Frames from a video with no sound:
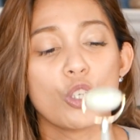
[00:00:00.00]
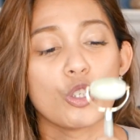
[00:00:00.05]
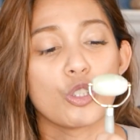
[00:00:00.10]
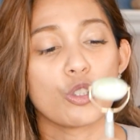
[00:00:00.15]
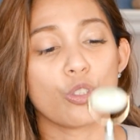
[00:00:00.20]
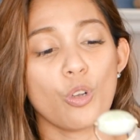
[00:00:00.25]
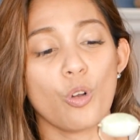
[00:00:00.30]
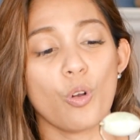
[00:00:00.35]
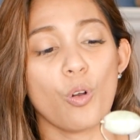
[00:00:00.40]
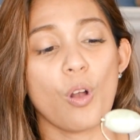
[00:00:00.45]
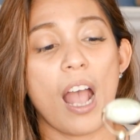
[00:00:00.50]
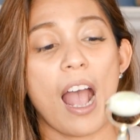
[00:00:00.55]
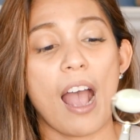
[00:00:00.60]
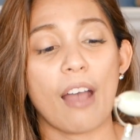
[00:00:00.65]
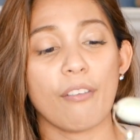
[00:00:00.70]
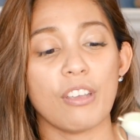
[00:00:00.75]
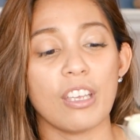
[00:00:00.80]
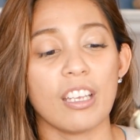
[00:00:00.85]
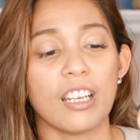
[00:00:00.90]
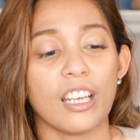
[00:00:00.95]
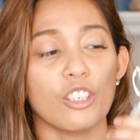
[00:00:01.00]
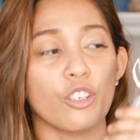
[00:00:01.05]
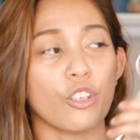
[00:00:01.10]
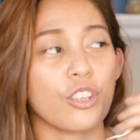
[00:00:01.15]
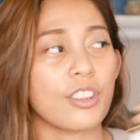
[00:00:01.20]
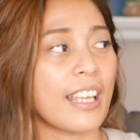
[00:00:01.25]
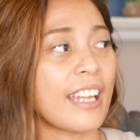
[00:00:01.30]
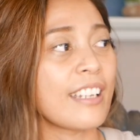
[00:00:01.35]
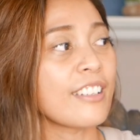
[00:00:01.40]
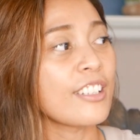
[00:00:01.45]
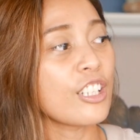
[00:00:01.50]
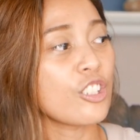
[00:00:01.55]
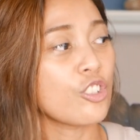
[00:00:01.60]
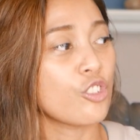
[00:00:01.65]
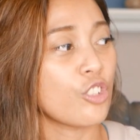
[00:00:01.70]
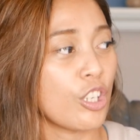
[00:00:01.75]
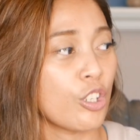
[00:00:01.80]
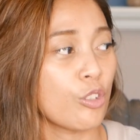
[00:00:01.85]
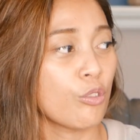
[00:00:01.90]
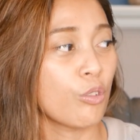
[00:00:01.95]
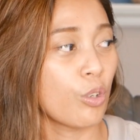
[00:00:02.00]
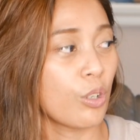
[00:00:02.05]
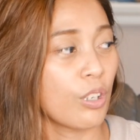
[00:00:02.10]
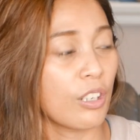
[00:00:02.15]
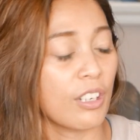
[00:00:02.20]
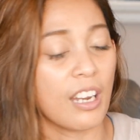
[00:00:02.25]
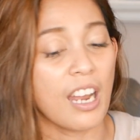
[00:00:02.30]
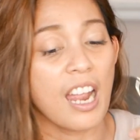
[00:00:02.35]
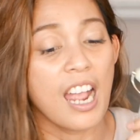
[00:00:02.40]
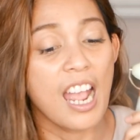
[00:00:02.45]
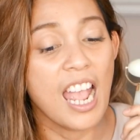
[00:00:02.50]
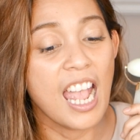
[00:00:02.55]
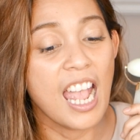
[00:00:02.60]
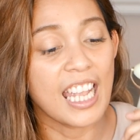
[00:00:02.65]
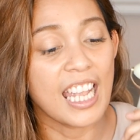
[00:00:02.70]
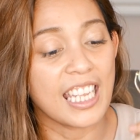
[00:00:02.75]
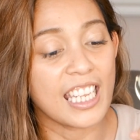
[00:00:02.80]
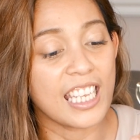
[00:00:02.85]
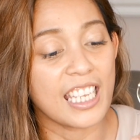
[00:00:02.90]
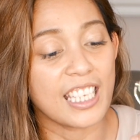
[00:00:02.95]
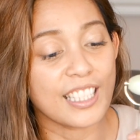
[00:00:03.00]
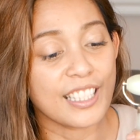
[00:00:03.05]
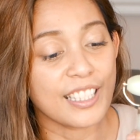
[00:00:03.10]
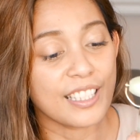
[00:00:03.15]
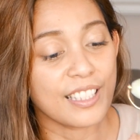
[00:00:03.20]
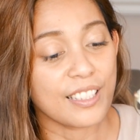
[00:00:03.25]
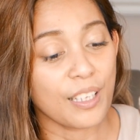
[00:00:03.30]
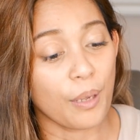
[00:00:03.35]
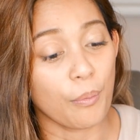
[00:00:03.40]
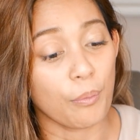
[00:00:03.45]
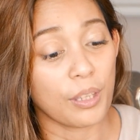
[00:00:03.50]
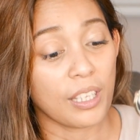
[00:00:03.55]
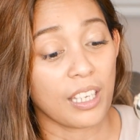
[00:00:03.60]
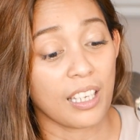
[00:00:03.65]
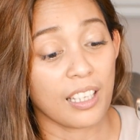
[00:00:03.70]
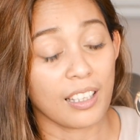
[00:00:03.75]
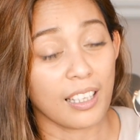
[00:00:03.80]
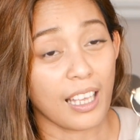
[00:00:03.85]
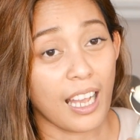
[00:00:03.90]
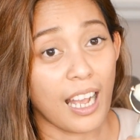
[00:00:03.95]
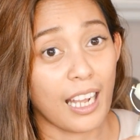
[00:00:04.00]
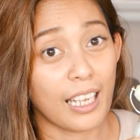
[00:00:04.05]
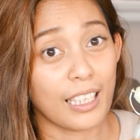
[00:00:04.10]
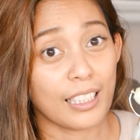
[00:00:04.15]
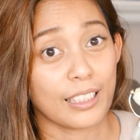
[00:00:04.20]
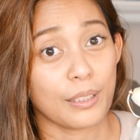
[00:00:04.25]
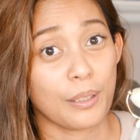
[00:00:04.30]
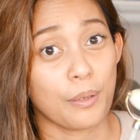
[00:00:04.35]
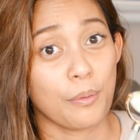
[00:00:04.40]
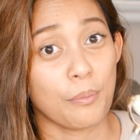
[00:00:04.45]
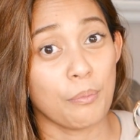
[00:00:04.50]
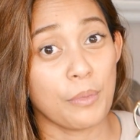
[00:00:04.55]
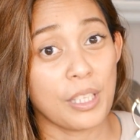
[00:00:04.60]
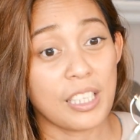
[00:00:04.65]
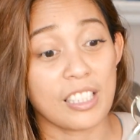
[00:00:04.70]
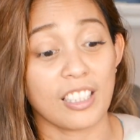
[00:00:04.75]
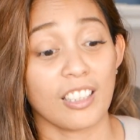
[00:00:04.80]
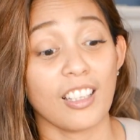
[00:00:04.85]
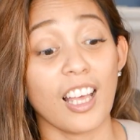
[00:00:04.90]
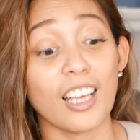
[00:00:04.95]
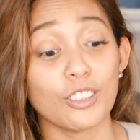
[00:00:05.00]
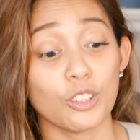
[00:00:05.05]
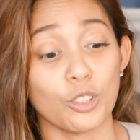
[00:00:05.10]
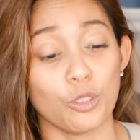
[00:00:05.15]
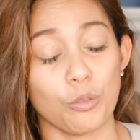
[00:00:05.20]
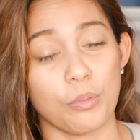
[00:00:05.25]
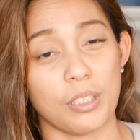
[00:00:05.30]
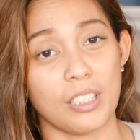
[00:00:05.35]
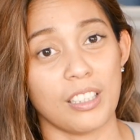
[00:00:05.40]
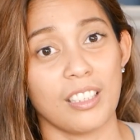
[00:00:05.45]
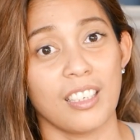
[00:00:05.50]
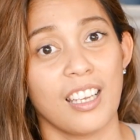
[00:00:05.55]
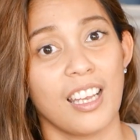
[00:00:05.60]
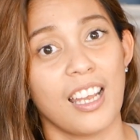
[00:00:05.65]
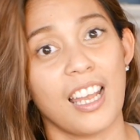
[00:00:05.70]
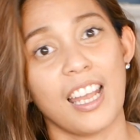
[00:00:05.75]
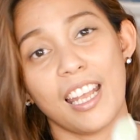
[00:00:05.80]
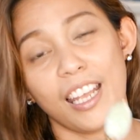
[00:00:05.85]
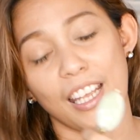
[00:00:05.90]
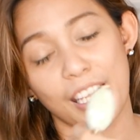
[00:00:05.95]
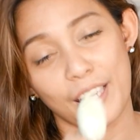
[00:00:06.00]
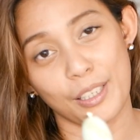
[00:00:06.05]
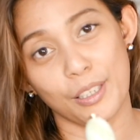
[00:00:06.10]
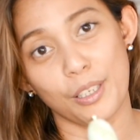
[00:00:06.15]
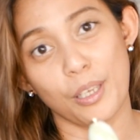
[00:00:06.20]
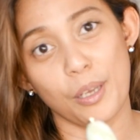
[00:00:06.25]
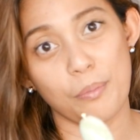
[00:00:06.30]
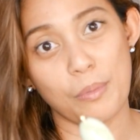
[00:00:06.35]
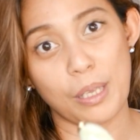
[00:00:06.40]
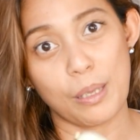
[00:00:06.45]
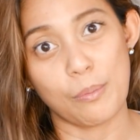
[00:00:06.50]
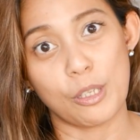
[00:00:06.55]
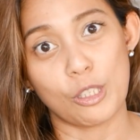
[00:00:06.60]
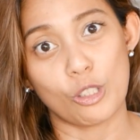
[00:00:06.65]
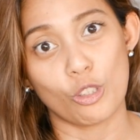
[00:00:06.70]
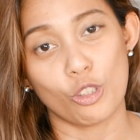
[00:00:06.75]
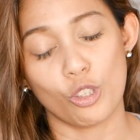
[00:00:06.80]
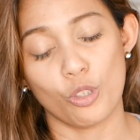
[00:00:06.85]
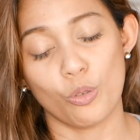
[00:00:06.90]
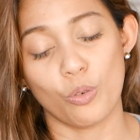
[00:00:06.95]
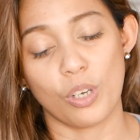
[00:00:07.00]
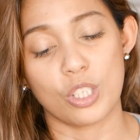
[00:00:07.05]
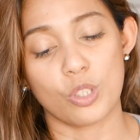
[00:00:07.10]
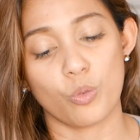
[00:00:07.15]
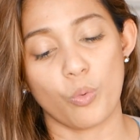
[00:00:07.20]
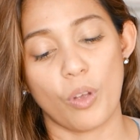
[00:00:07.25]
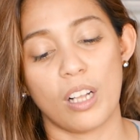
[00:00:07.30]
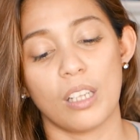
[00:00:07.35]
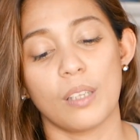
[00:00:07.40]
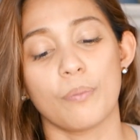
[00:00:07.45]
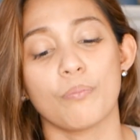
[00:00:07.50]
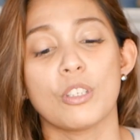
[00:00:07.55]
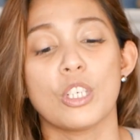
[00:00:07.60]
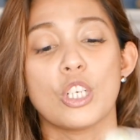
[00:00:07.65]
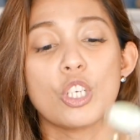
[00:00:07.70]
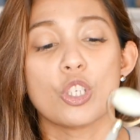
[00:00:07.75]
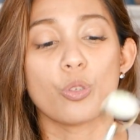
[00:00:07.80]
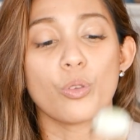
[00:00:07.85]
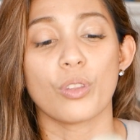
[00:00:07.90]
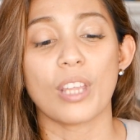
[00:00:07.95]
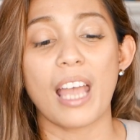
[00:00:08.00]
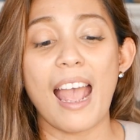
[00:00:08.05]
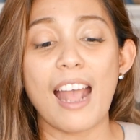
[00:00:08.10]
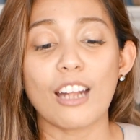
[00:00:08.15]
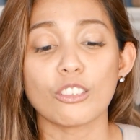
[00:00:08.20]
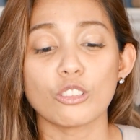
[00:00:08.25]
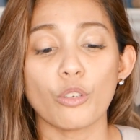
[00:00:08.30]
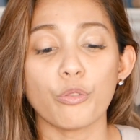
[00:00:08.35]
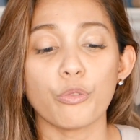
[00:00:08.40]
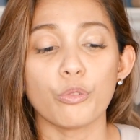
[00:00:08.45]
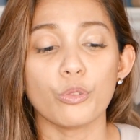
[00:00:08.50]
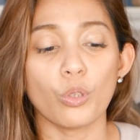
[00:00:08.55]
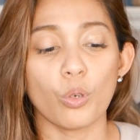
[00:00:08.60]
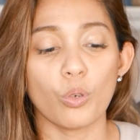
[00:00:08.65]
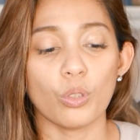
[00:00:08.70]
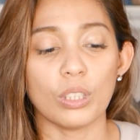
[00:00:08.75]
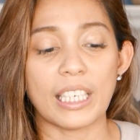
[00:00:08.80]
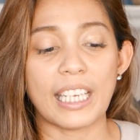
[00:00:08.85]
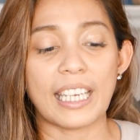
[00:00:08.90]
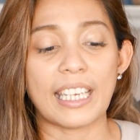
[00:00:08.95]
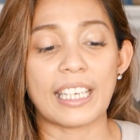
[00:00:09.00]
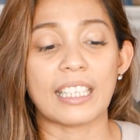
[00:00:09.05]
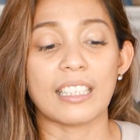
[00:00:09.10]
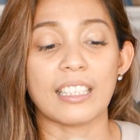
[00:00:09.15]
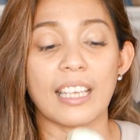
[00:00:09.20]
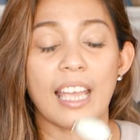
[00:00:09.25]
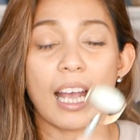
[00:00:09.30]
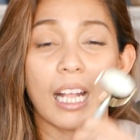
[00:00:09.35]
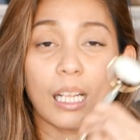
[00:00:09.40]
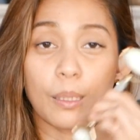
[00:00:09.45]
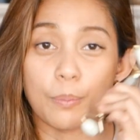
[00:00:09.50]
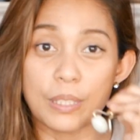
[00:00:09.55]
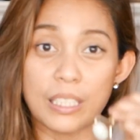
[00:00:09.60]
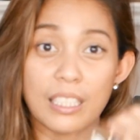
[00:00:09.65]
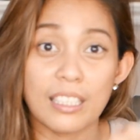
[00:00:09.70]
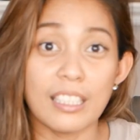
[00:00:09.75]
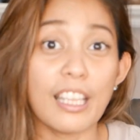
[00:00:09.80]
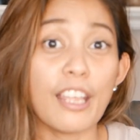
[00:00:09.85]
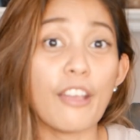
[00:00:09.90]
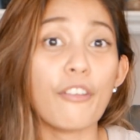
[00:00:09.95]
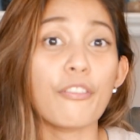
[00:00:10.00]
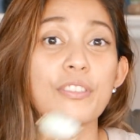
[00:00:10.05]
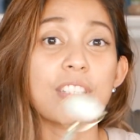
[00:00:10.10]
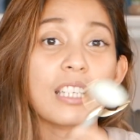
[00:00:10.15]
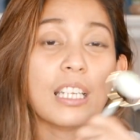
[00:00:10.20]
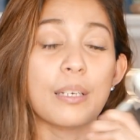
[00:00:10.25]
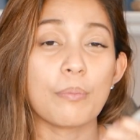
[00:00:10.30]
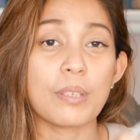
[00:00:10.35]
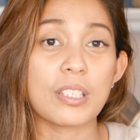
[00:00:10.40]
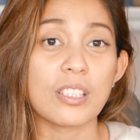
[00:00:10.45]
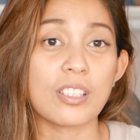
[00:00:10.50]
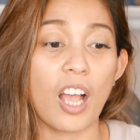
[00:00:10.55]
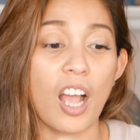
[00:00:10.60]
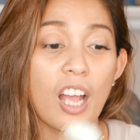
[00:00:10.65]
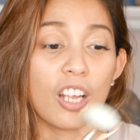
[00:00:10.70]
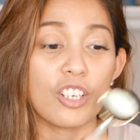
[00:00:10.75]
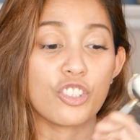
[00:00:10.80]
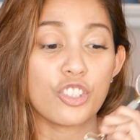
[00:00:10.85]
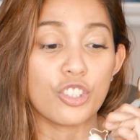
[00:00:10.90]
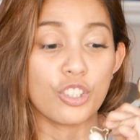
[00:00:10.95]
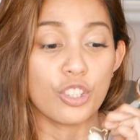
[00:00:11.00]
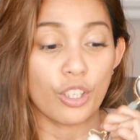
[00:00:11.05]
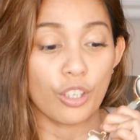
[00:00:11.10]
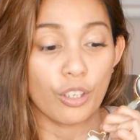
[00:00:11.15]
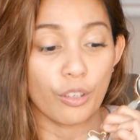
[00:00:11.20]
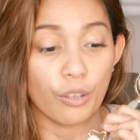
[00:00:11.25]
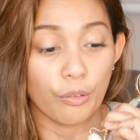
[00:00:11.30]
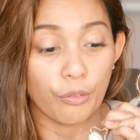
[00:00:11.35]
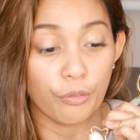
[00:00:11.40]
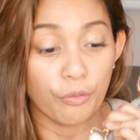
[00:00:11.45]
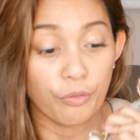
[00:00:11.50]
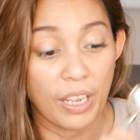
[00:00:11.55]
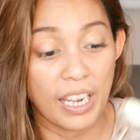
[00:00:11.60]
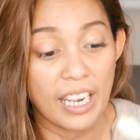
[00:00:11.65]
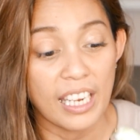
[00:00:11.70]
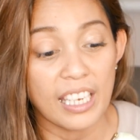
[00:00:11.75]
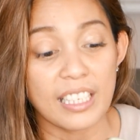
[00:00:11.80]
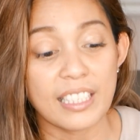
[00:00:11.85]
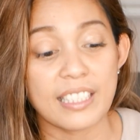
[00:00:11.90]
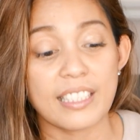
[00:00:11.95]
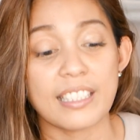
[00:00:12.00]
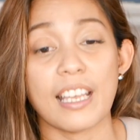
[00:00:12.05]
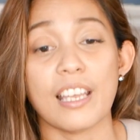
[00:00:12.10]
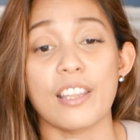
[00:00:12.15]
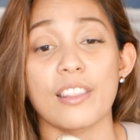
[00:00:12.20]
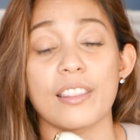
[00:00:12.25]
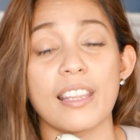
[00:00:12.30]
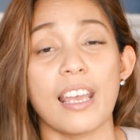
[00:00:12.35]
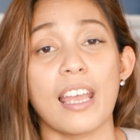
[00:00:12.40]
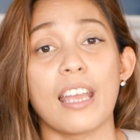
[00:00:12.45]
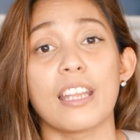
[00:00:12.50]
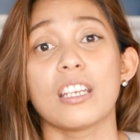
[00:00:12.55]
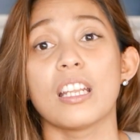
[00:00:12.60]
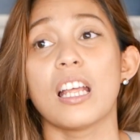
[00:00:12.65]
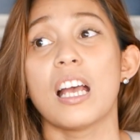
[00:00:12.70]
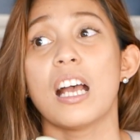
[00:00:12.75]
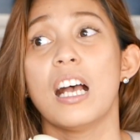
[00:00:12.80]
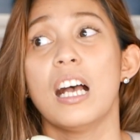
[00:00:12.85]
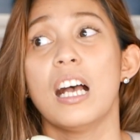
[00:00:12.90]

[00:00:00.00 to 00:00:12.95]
So having an authentic jade roller is something that means a lot to me, and maybe to you as well. So the act of rolling helps lift and massage your face, and then